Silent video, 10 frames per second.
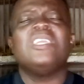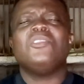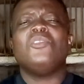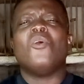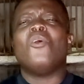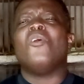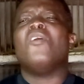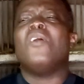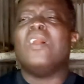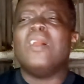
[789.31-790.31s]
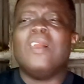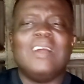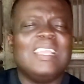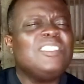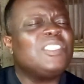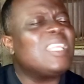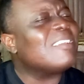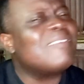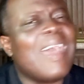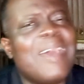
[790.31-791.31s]
your
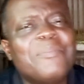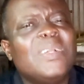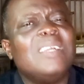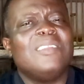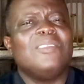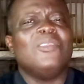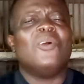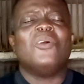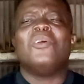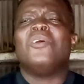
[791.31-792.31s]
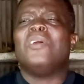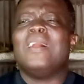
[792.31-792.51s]
Instagram, your